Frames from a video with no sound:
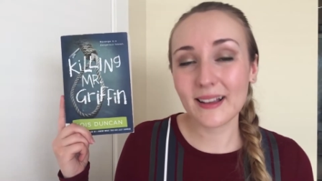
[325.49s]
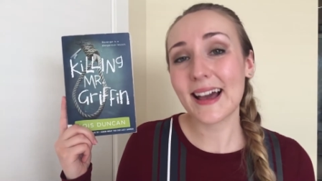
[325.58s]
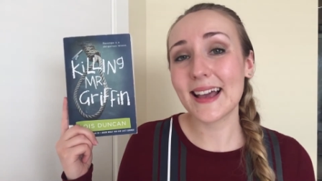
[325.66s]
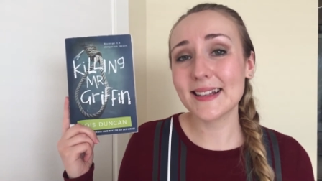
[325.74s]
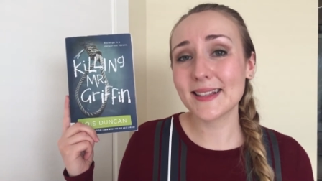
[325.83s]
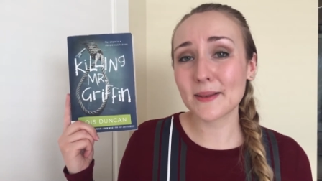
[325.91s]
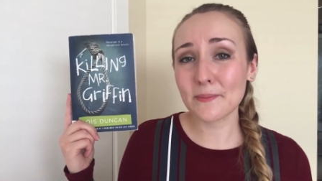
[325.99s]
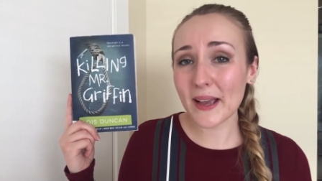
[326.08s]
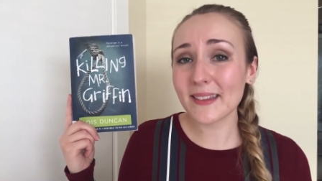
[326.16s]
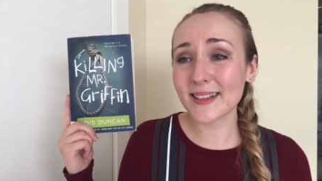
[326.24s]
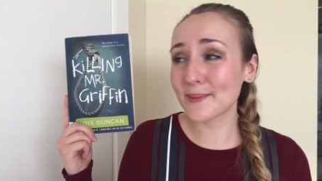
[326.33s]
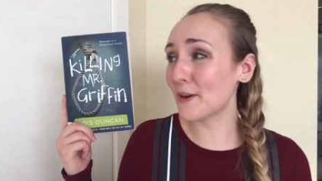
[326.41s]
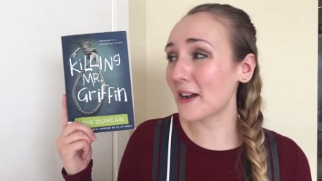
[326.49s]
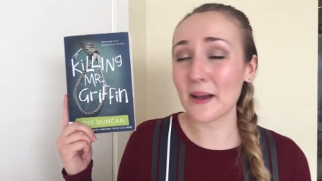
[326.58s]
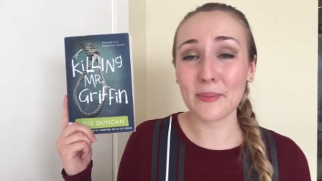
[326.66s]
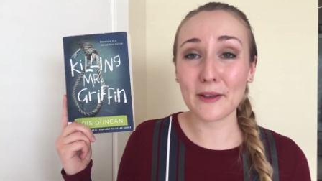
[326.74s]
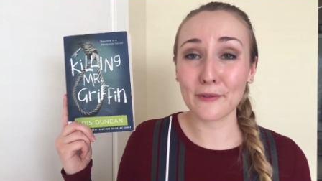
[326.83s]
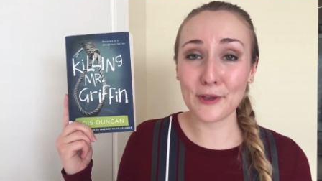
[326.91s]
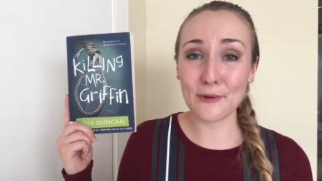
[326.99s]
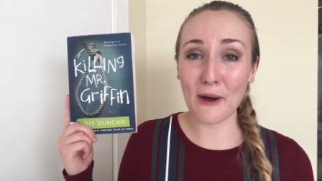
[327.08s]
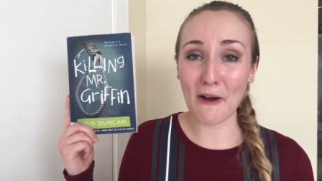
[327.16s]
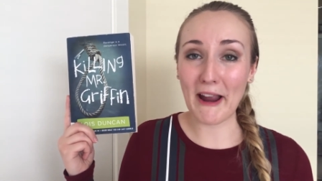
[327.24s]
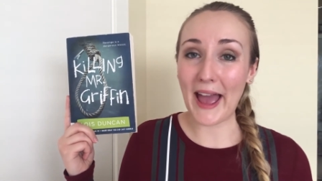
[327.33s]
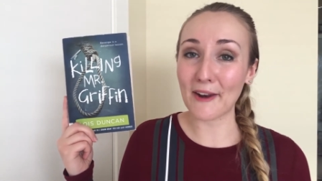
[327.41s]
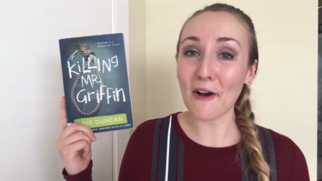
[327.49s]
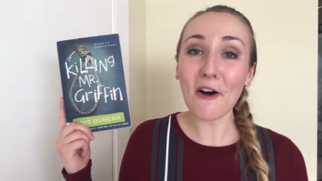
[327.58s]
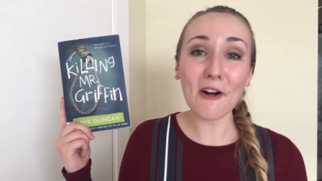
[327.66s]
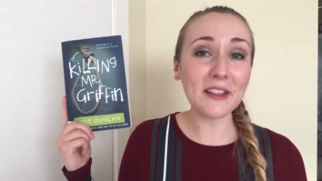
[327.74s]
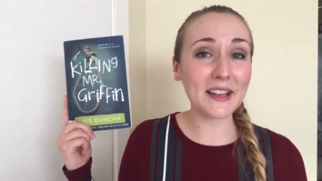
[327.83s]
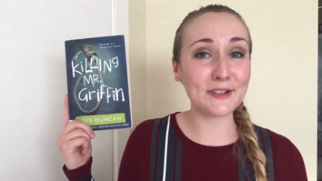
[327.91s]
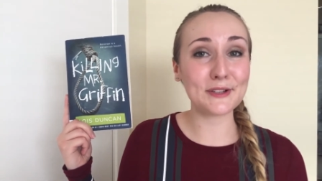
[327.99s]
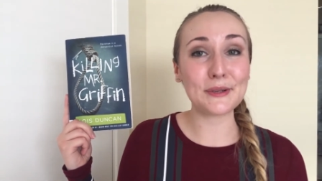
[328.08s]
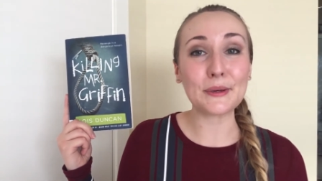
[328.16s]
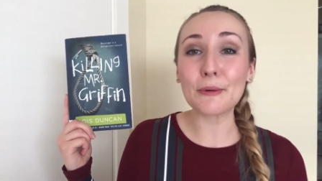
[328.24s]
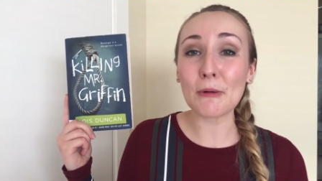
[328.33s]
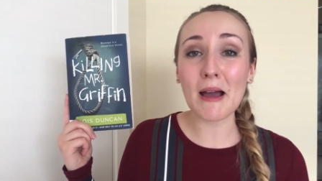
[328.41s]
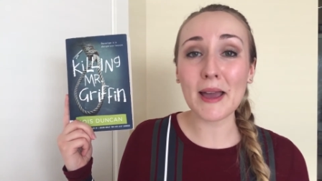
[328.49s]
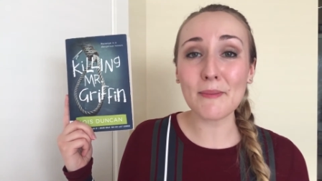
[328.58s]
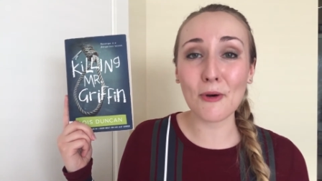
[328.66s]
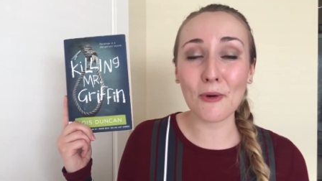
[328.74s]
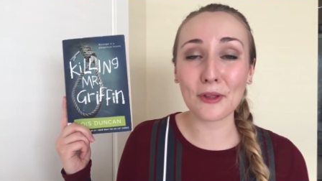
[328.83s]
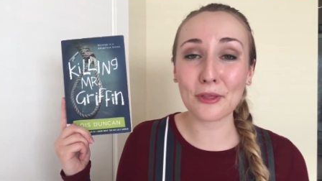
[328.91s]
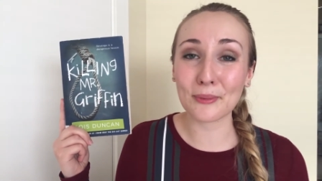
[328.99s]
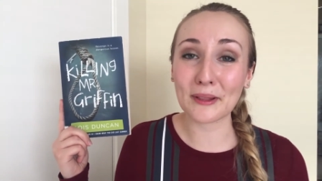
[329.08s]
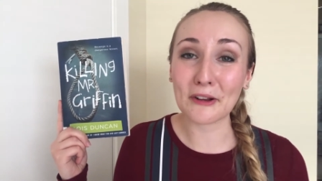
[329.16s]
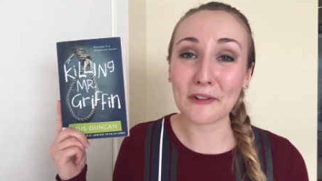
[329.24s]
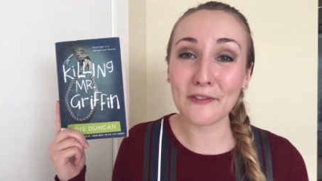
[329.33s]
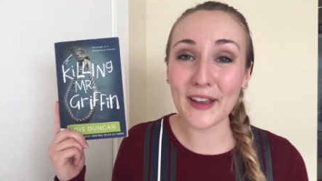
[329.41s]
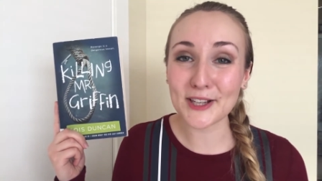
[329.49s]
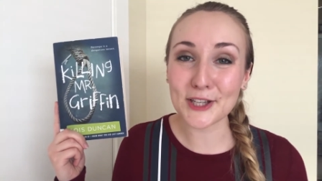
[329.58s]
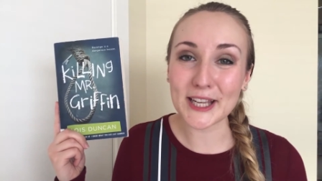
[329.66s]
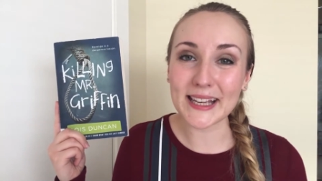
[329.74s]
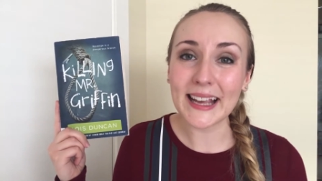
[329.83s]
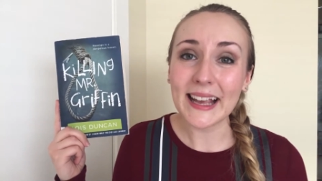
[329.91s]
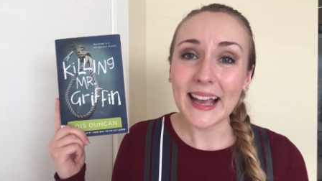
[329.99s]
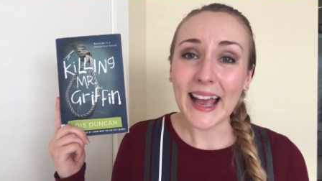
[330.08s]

Guys, pick this book up if you are at all into crime or thriller fiction,